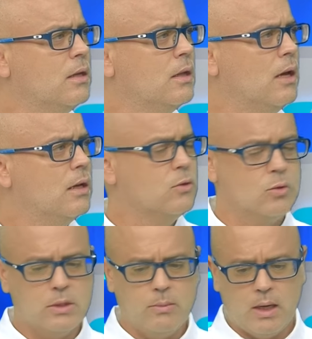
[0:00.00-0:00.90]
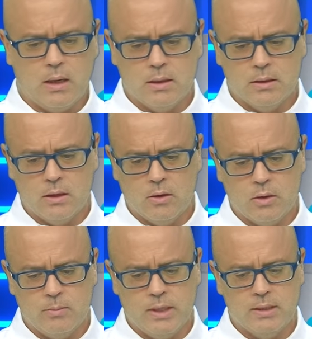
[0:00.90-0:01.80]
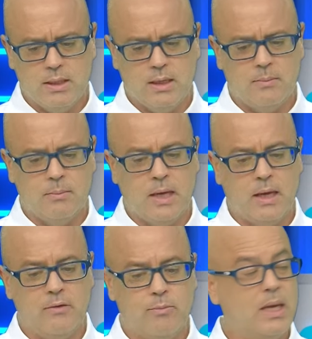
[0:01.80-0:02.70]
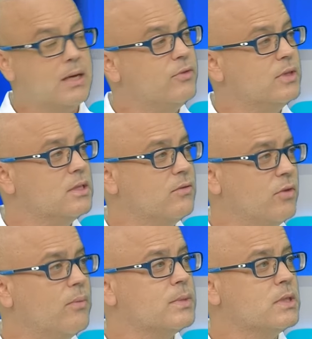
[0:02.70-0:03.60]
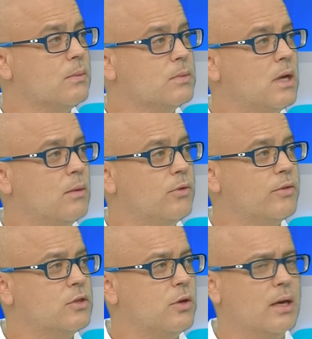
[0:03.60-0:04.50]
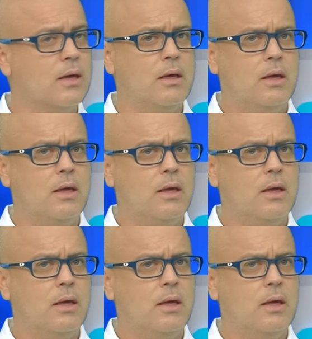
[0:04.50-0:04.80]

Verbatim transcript: uh, daughter by Danon Platina may have benefited from some time off the track.